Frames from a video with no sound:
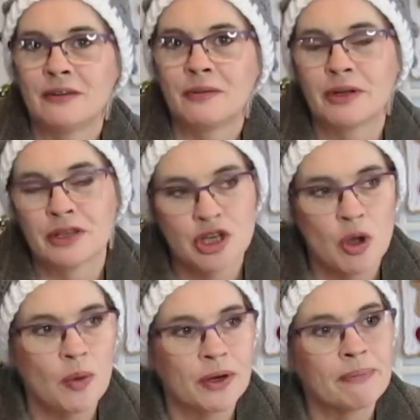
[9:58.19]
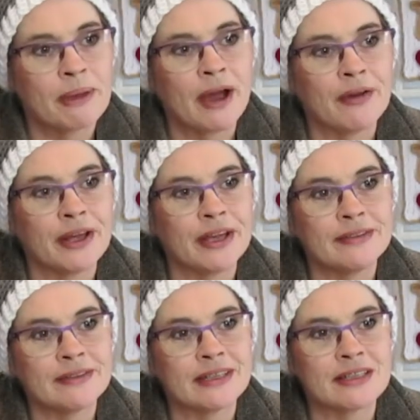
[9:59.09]
We were joking about
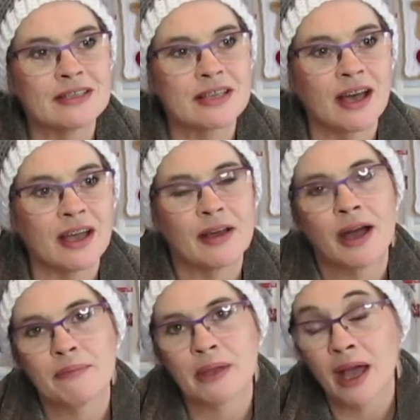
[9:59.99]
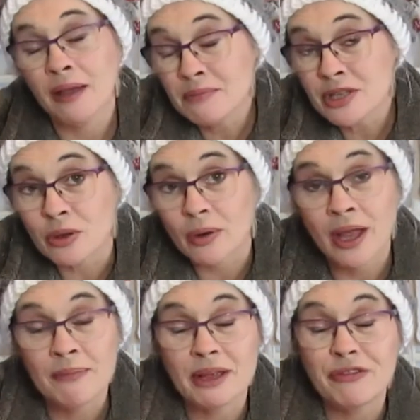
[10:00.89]
it because I, I I'm sorry,
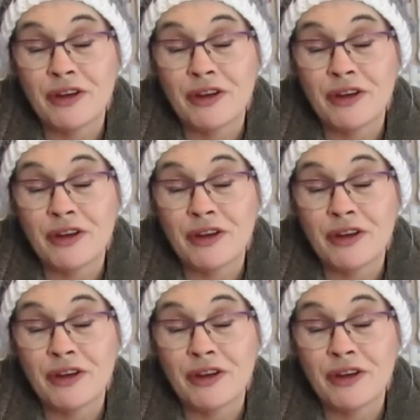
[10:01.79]
I made